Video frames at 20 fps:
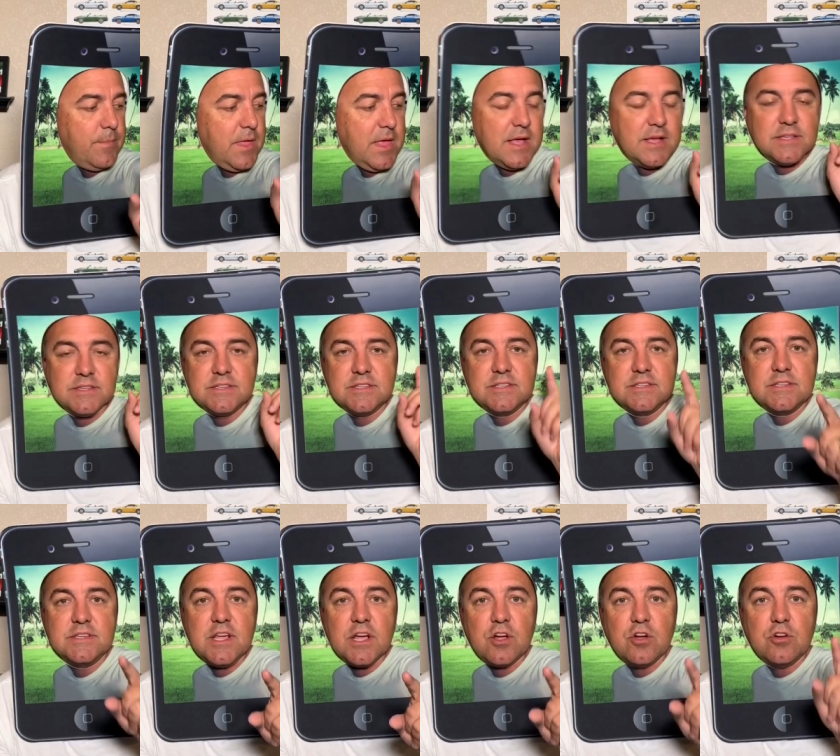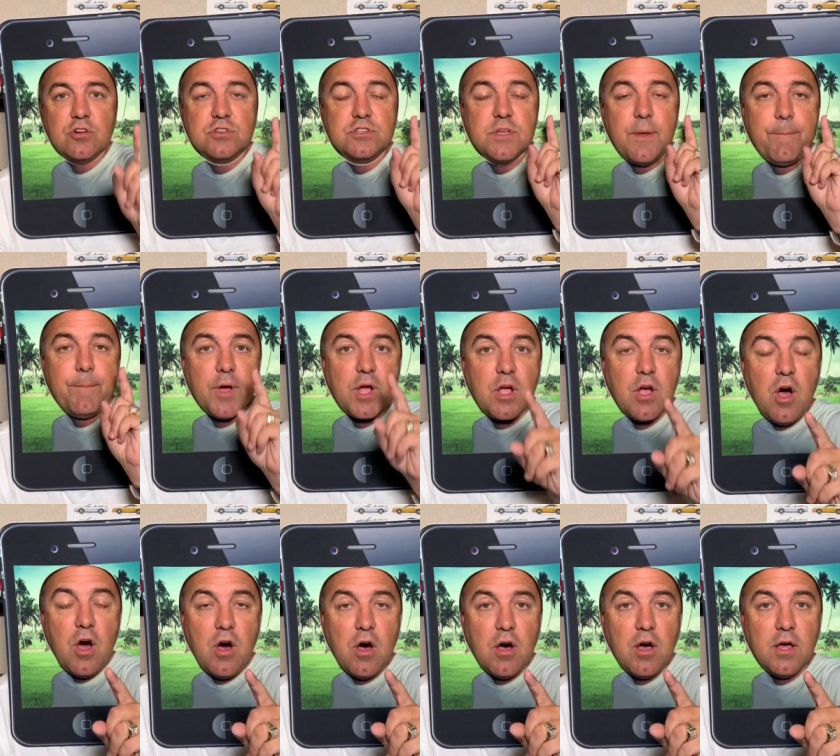Snickers
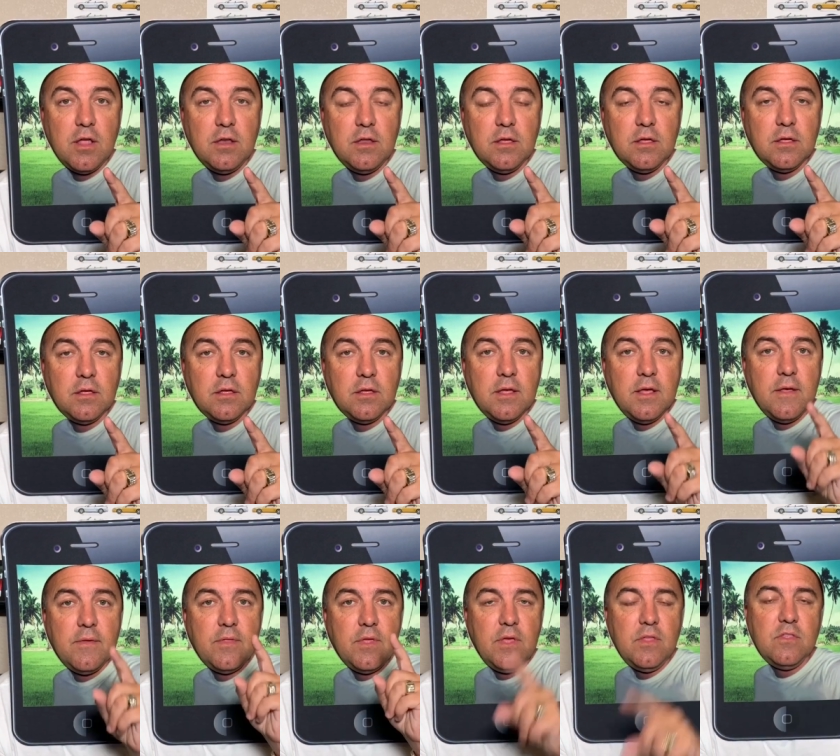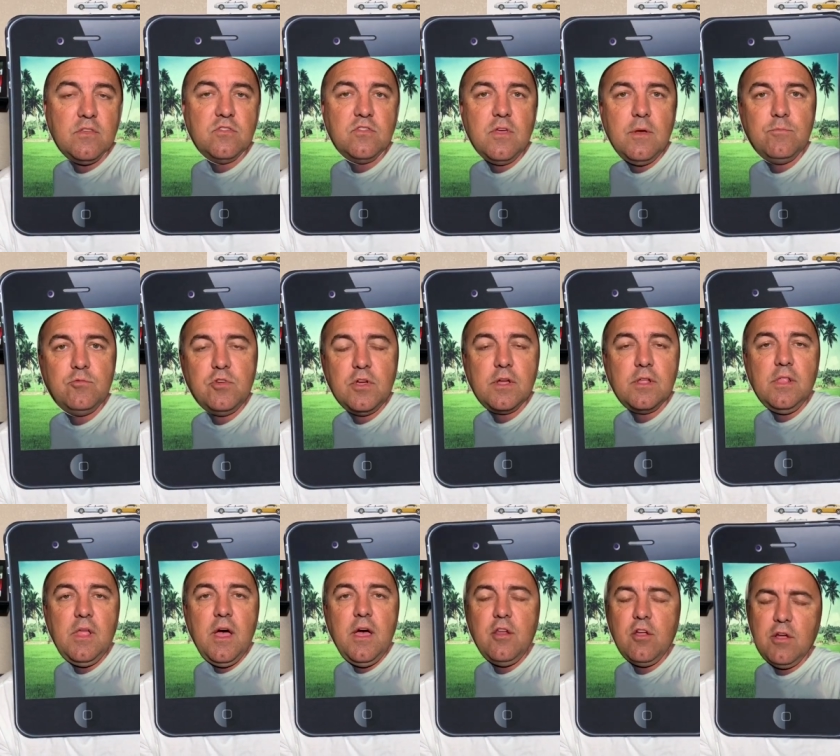Pecan in the subject
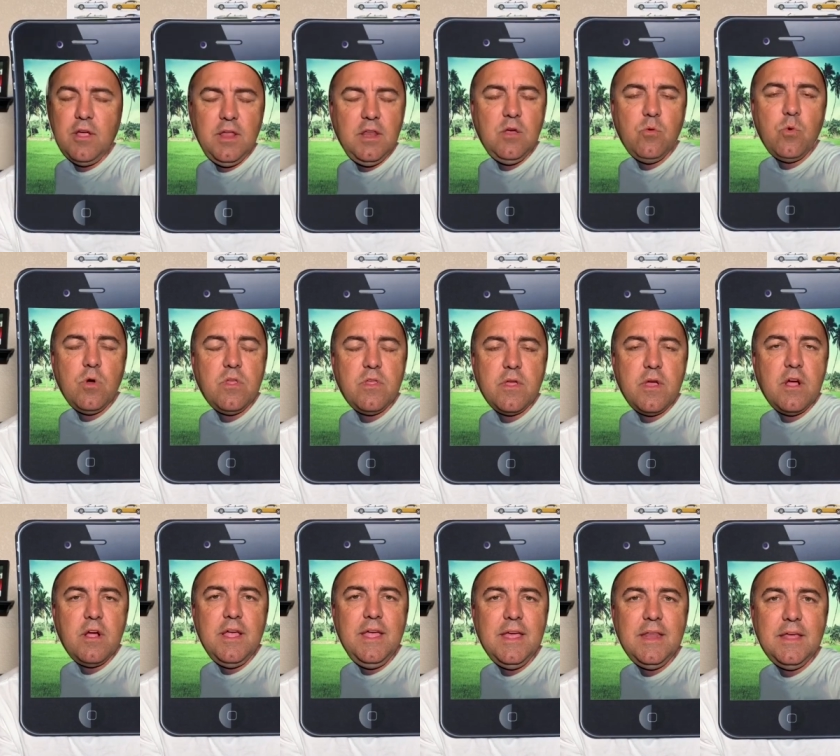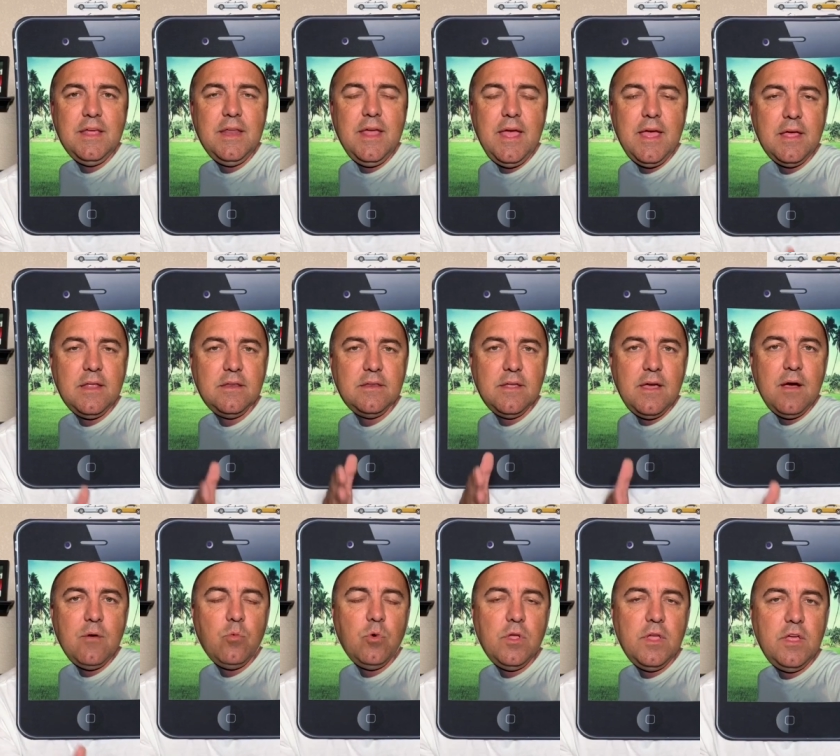line or anywhere they're in it, and
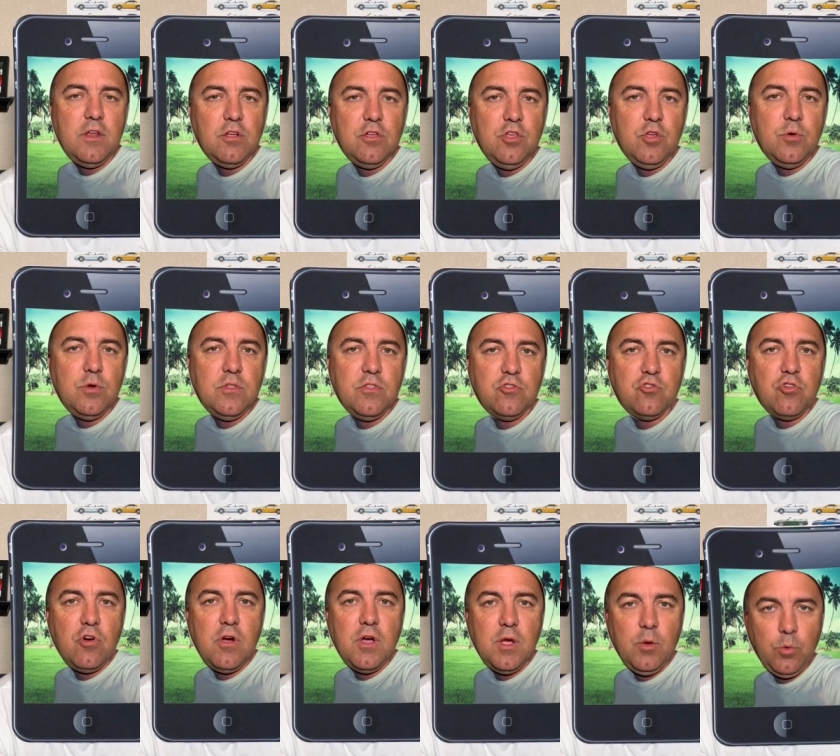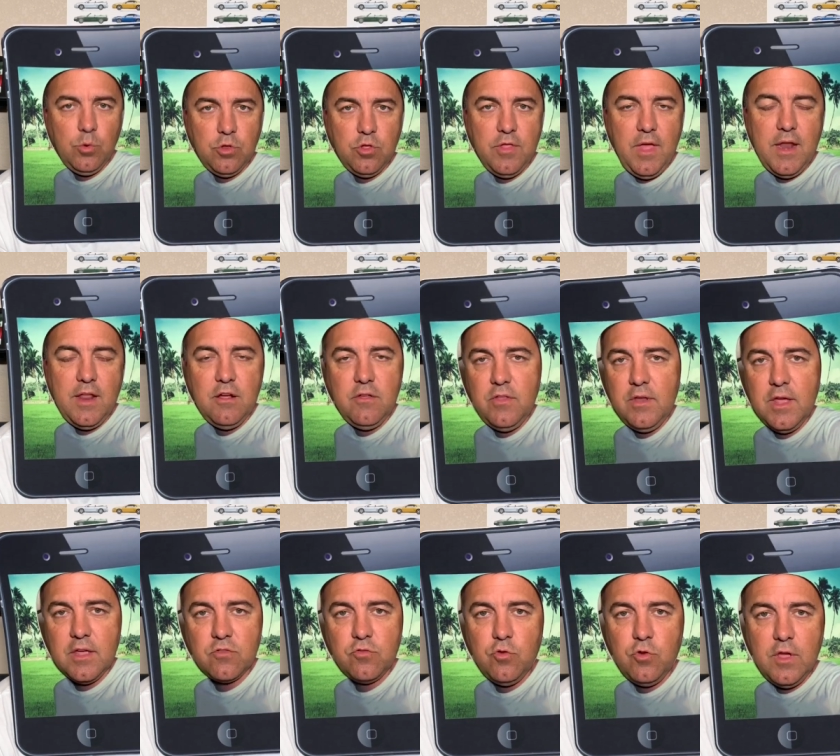we'll enter you into the drawing. We'll do that here in the
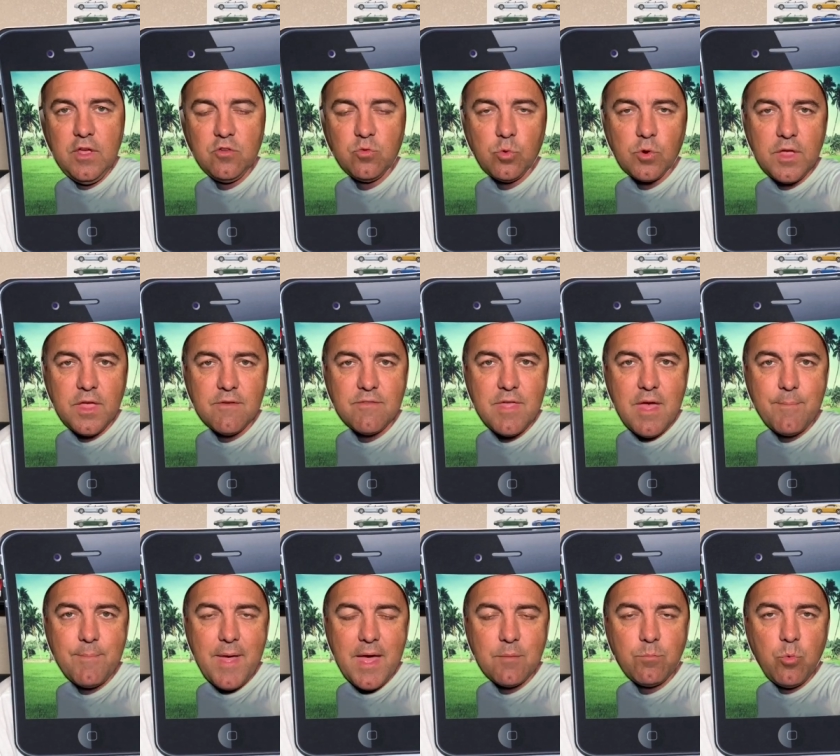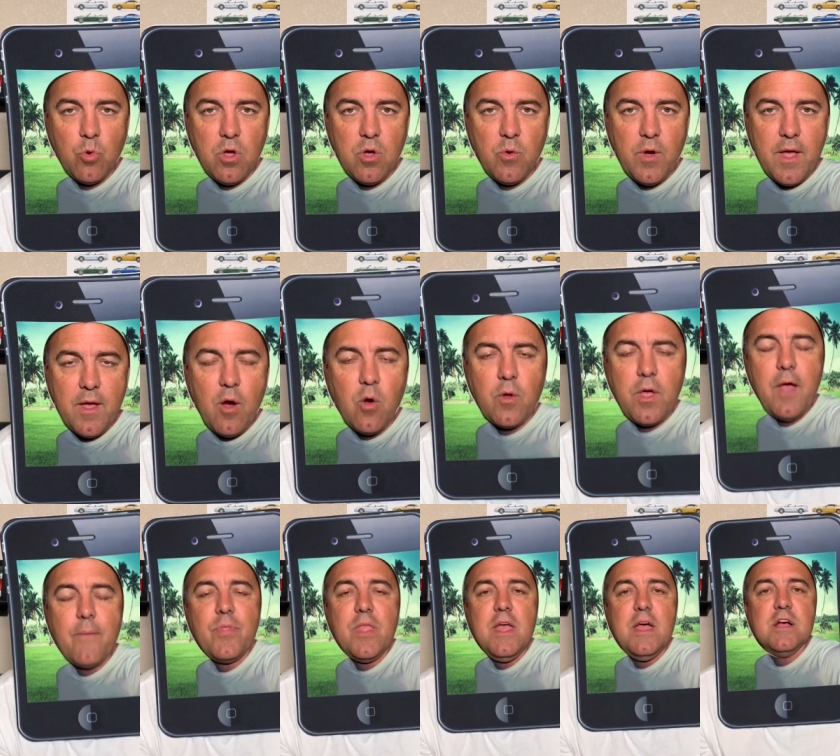next few days. We'll give that bad boy away.
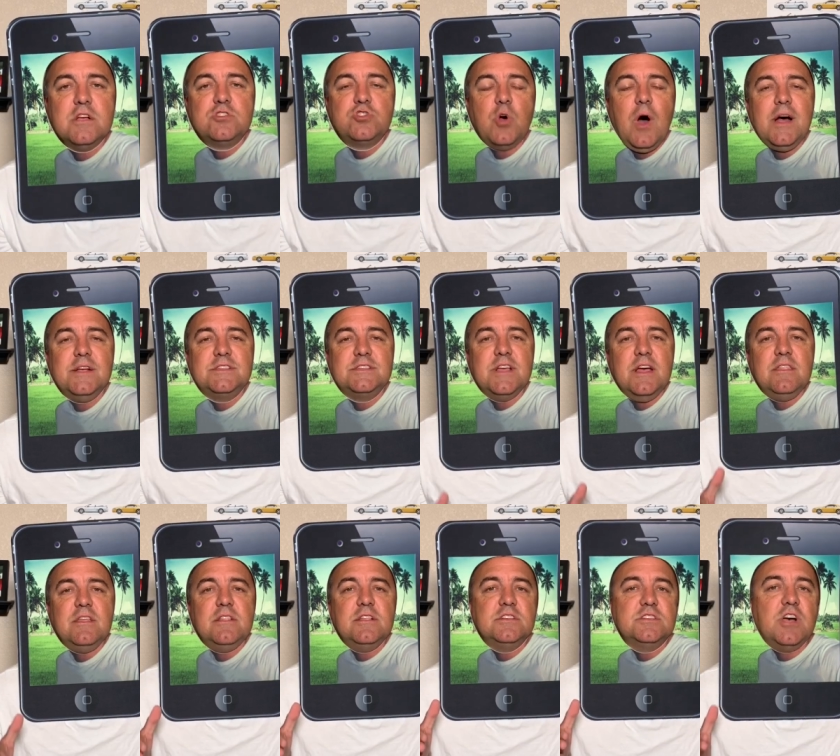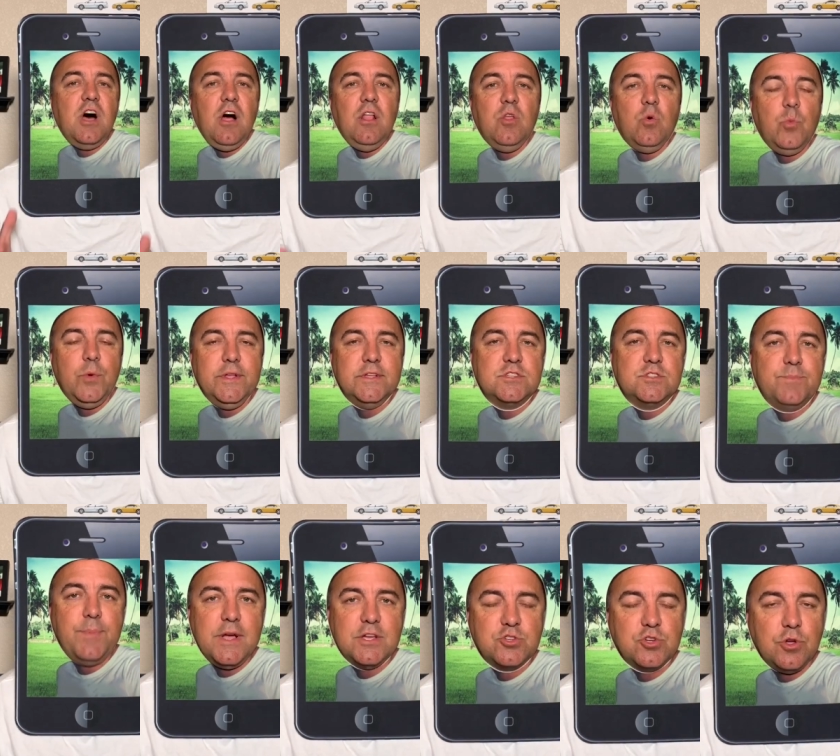Okay, so I said that this Halloween
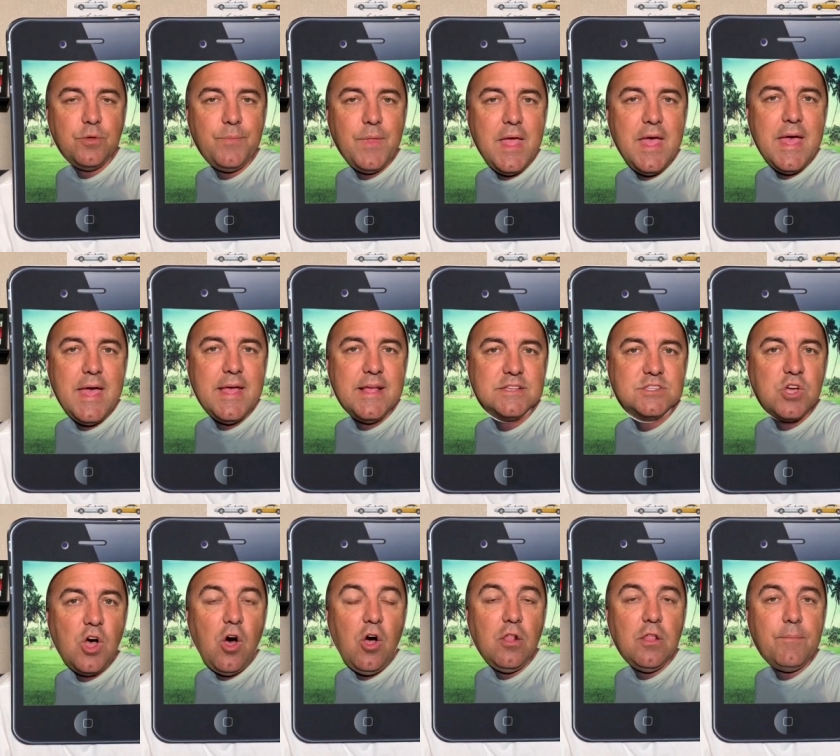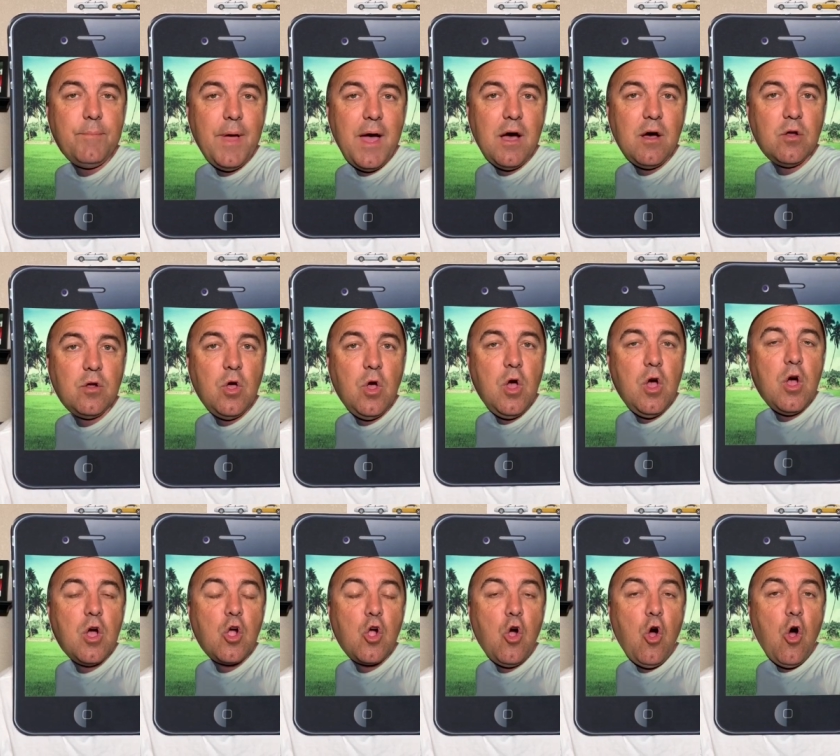special is all about
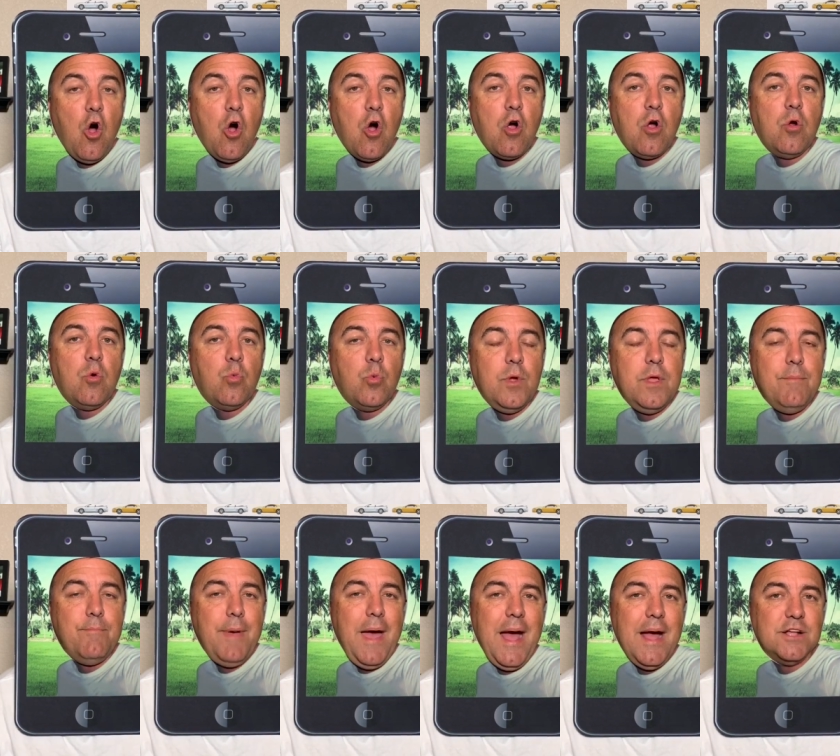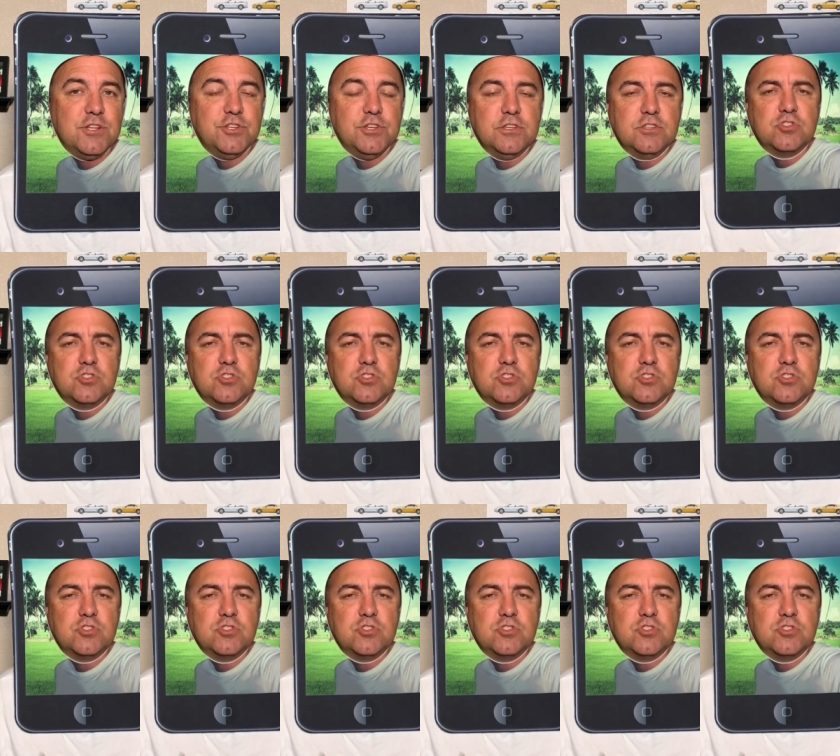car rebadging.